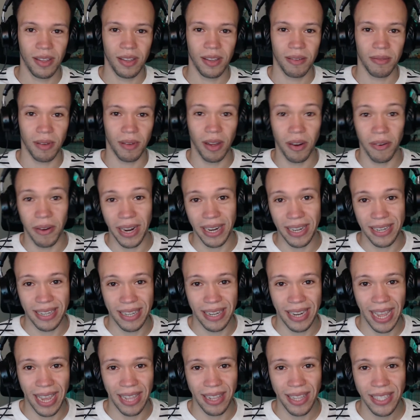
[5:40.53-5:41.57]
Alright,
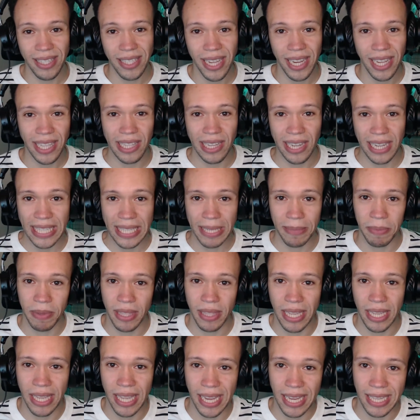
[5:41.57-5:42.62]
now let's take a look at some of
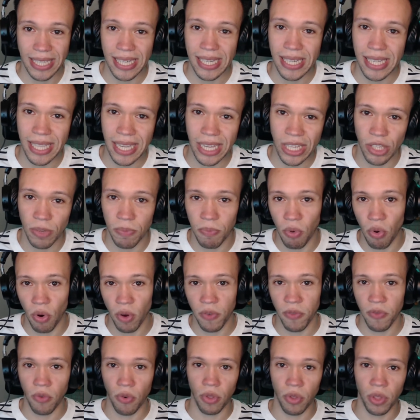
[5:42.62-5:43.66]
the existing support
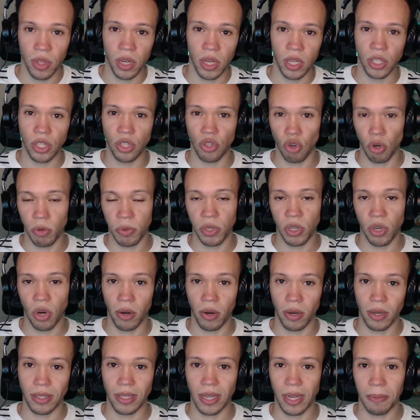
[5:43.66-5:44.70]
for the Digizortion
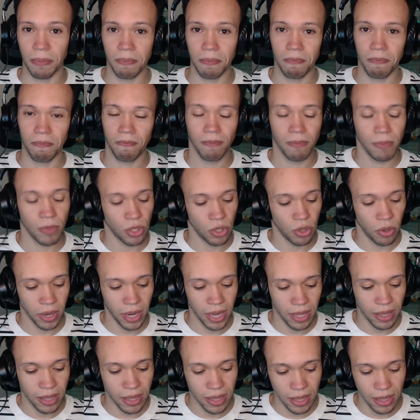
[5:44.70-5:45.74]
archetype. So
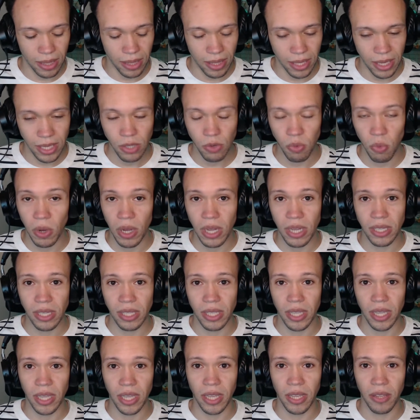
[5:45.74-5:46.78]
again, this was
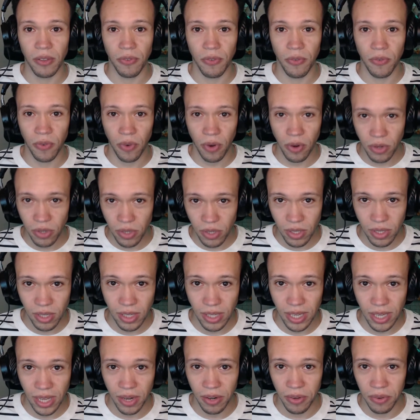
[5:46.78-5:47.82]
the first
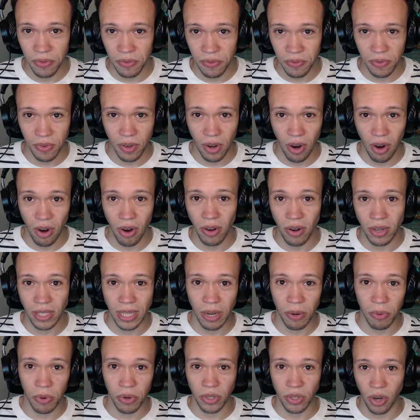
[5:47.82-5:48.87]
set of cards
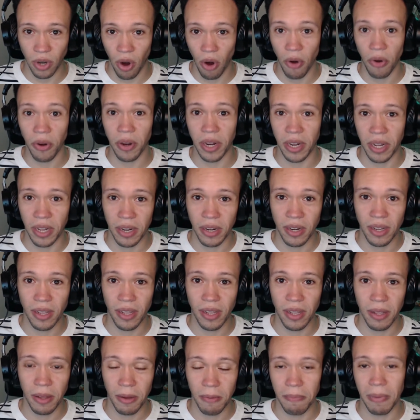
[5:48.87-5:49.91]
that were targeted
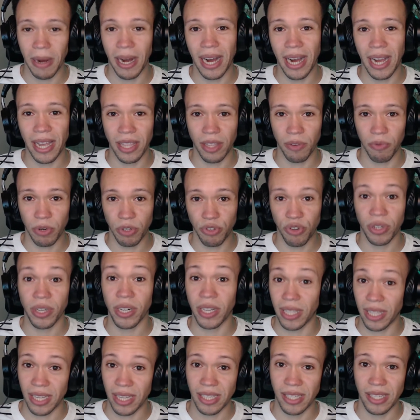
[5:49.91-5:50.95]
by the
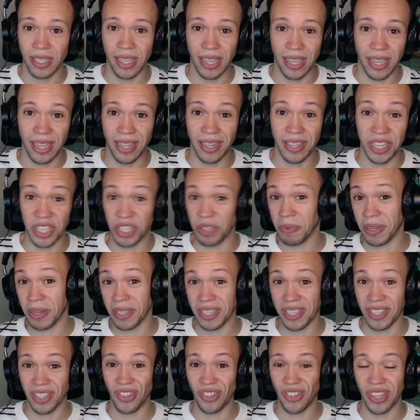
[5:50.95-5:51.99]
restricted list in Digimon
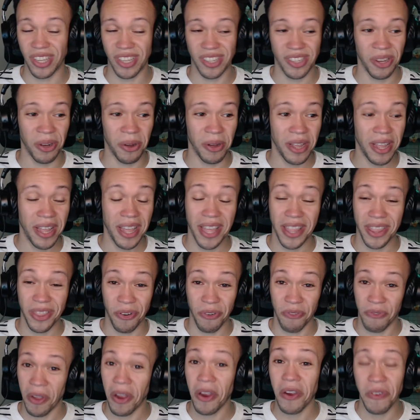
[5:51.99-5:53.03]
TCG. So they're
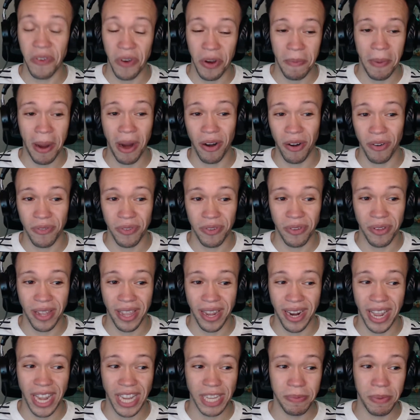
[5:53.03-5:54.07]
very, very powerful, and
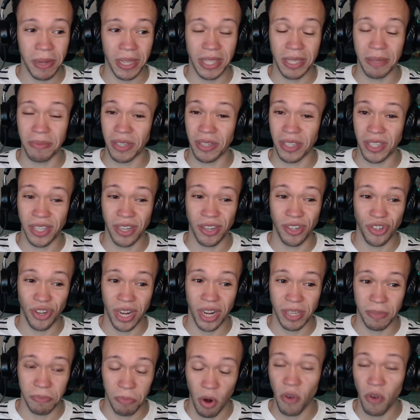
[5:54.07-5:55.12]
I expect them to
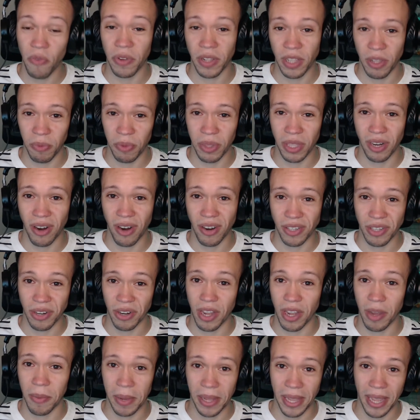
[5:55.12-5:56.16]
synergize perfectly with the cards that are
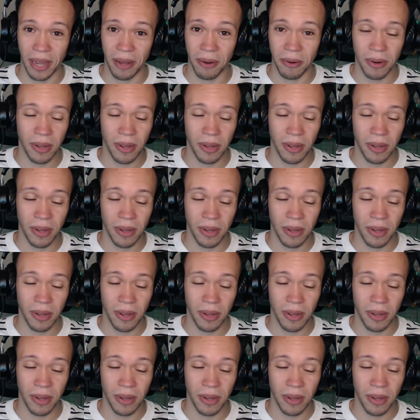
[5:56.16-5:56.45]
coming out.